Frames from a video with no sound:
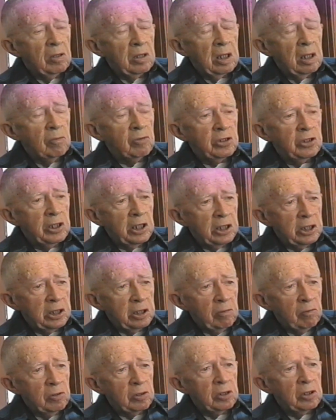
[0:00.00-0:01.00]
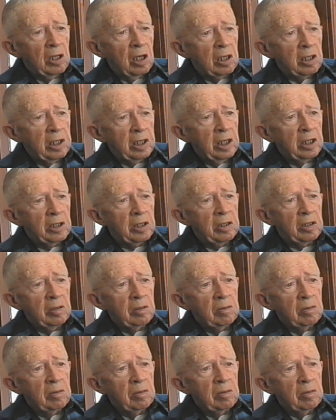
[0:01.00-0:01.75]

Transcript: There were six of us altogether.